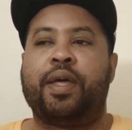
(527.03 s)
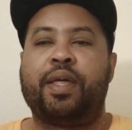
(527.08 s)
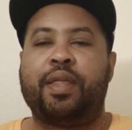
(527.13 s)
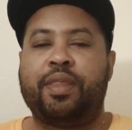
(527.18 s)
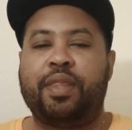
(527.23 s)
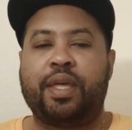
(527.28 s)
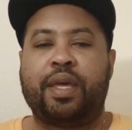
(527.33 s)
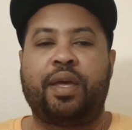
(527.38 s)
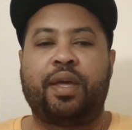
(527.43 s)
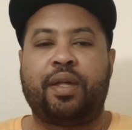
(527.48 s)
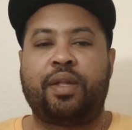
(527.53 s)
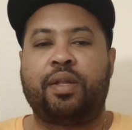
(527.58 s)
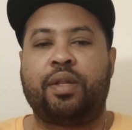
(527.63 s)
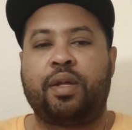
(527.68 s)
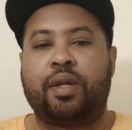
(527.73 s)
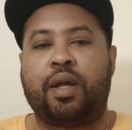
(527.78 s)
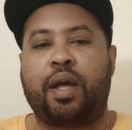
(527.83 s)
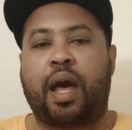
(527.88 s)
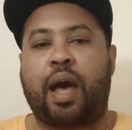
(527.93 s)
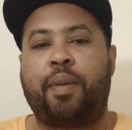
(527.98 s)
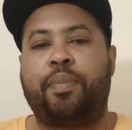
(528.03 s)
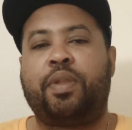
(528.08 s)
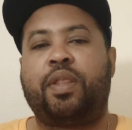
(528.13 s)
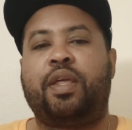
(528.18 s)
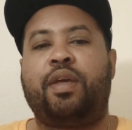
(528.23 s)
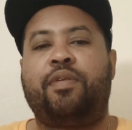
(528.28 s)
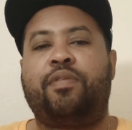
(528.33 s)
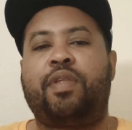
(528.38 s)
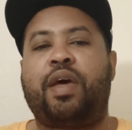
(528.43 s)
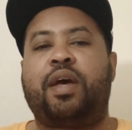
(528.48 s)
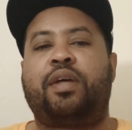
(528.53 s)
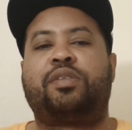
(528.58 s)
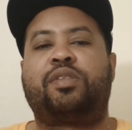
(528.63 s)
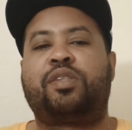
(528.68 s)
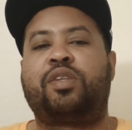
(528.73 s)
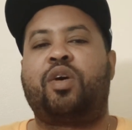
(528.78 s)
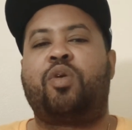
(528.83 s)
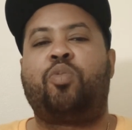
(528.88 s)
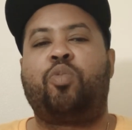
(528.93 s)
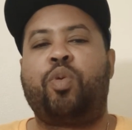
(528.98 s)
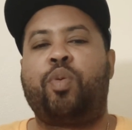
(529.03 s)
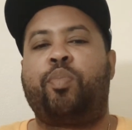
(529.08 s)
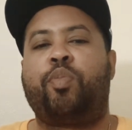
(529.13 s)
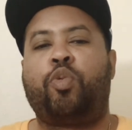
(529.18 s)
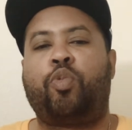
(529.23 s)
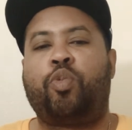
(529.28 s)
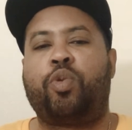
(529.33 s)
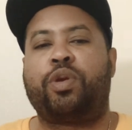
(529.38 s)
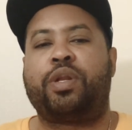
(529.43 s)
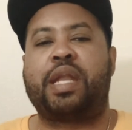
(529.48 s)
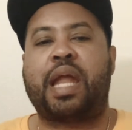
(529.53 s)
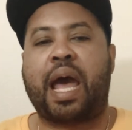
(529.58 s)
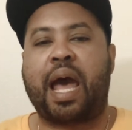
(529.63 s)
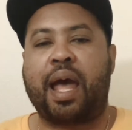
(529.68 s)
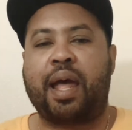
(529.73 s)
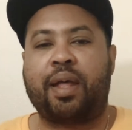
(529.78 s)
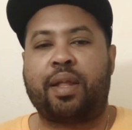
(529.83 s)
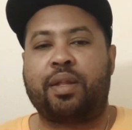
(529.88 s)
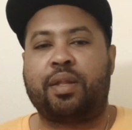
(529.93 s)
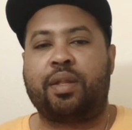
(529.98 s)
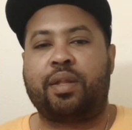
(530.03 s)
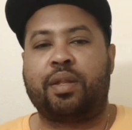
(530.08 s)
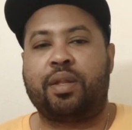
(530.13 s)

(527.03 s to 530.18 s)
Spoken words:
Then I believe that some women were not